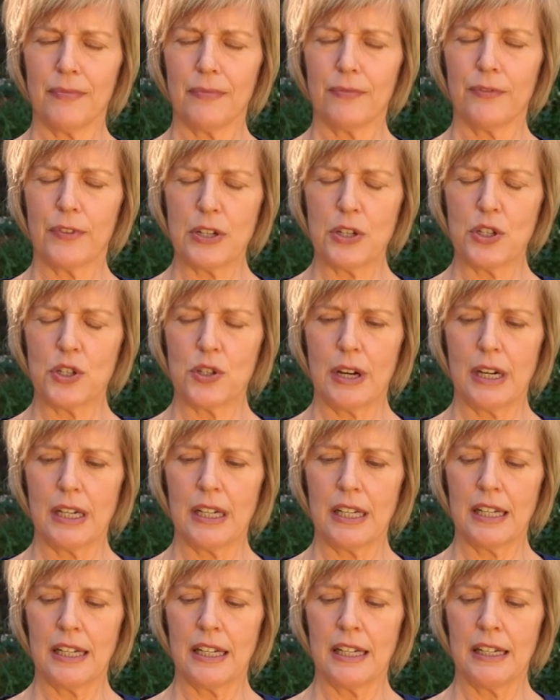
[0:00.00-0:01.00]

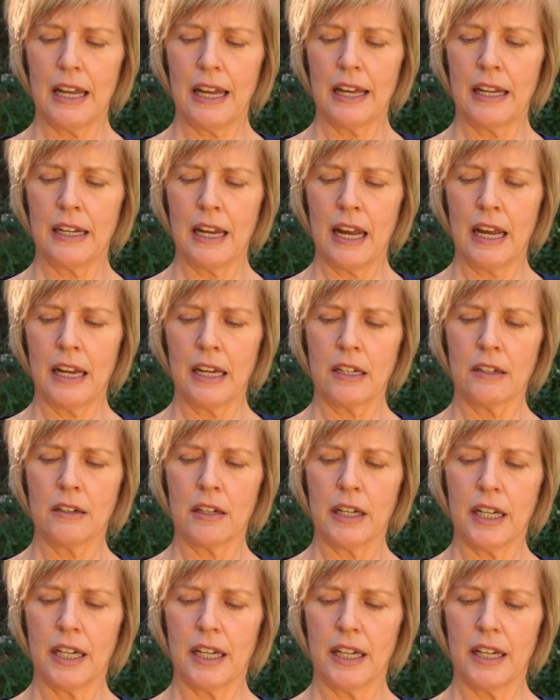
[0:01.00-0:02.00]
frustrated and
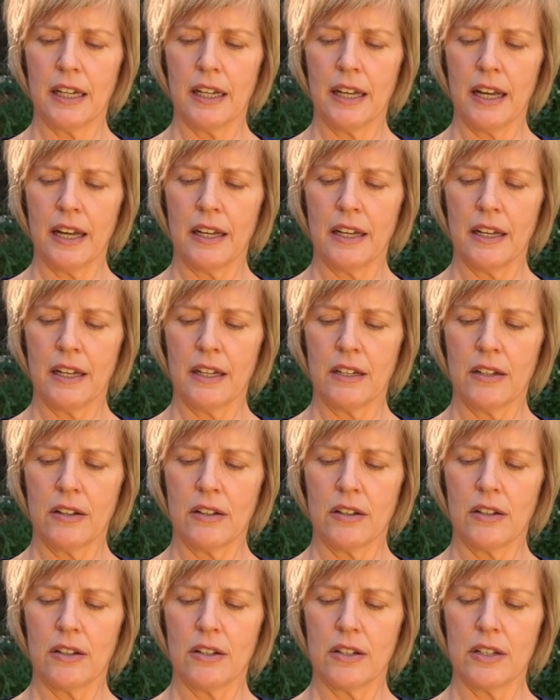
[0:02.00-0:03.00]
angry
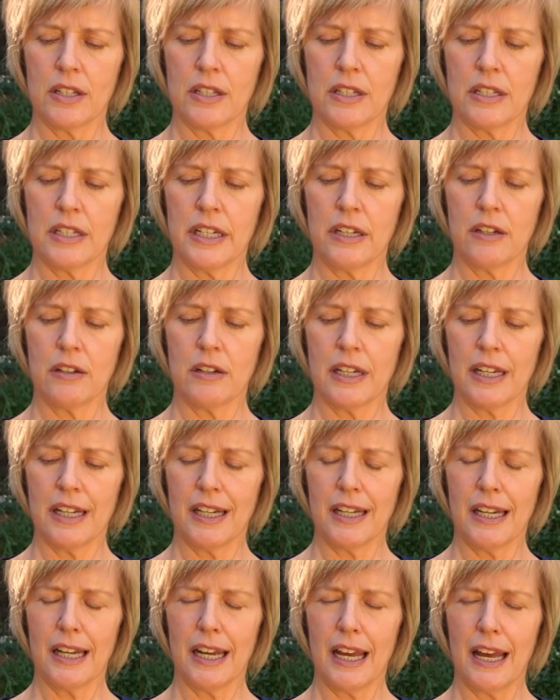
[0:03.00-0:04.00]
and
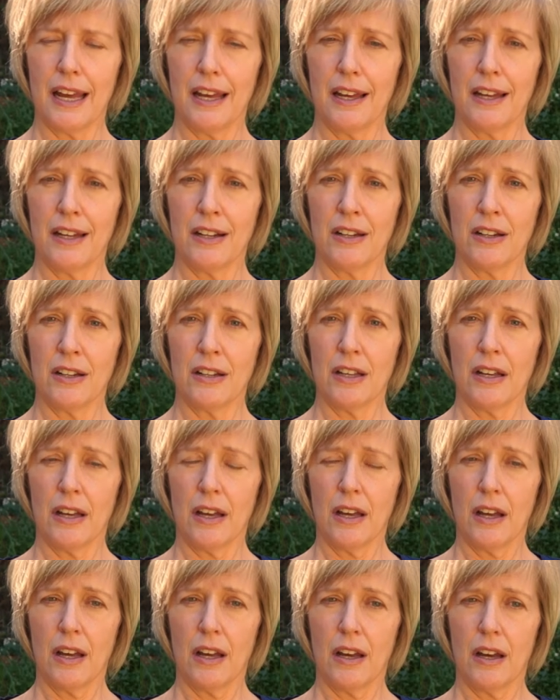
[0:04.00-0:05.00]
teary and
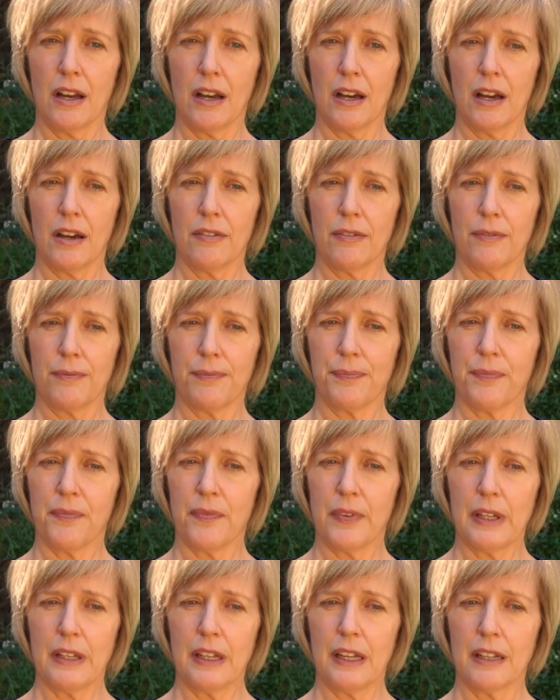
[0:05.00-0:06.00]

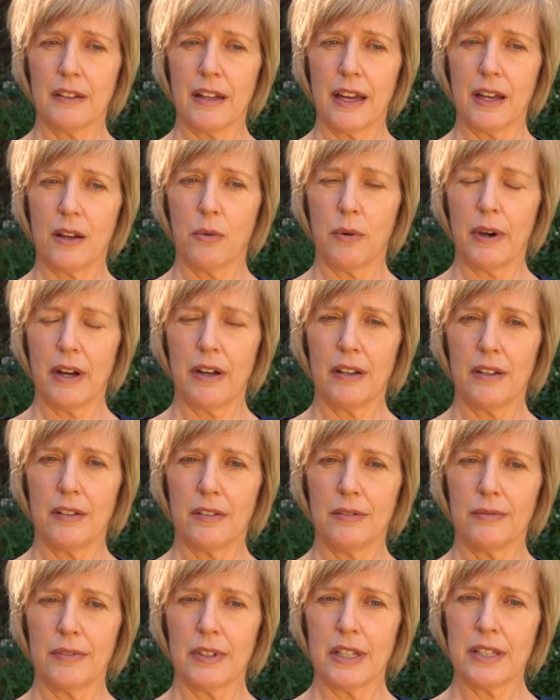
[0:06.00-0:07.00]
feeling like,
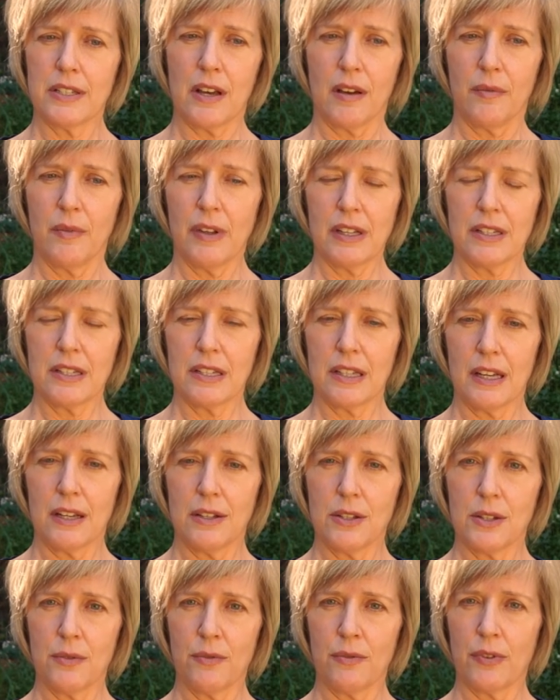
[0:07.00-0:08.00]
well, this obviously
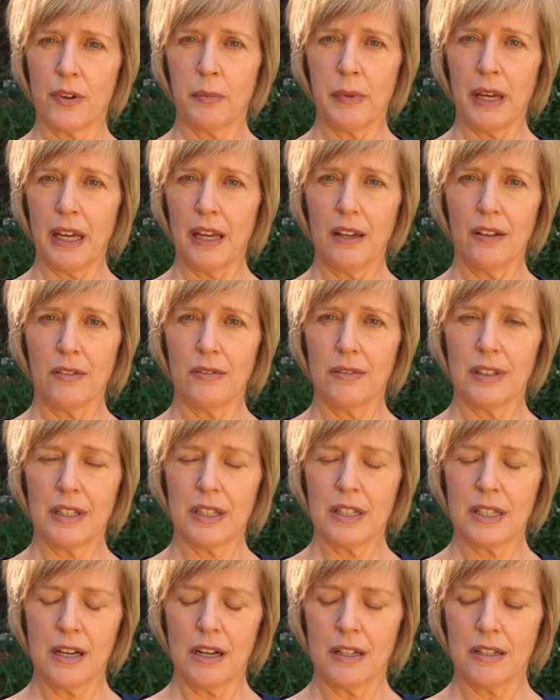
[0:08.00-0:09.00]
isn't for me.
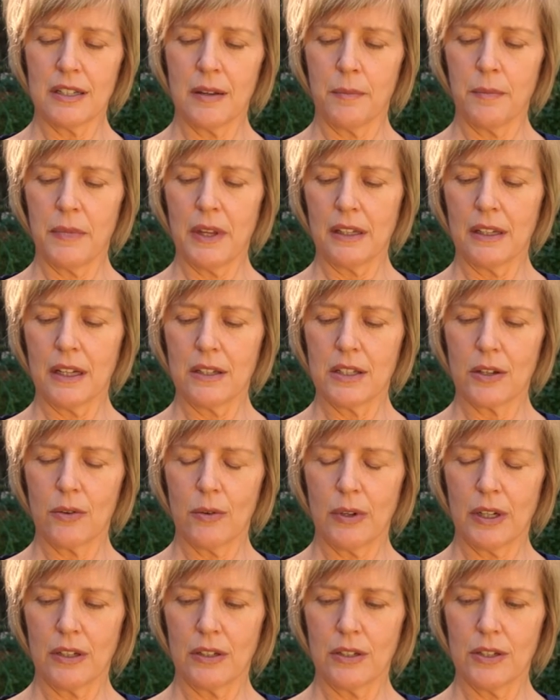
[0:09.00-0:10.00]
It's not something that's
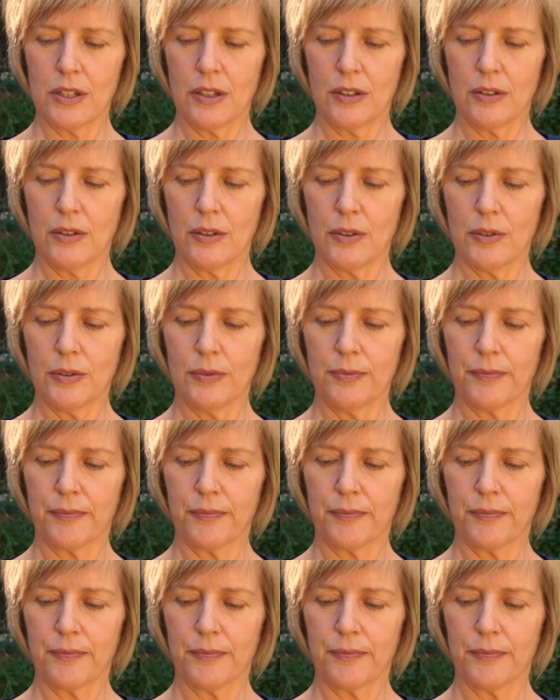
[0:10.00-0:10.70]
going to